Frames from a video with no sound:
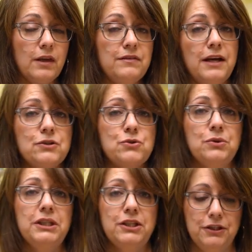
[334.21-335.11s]
That is
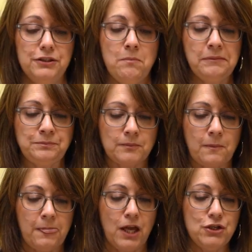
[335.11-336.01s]
really good.
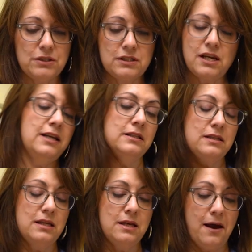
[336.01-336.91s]
You can
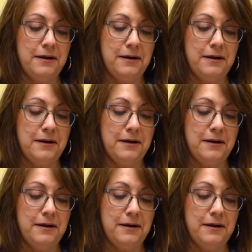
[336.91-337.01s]
taste the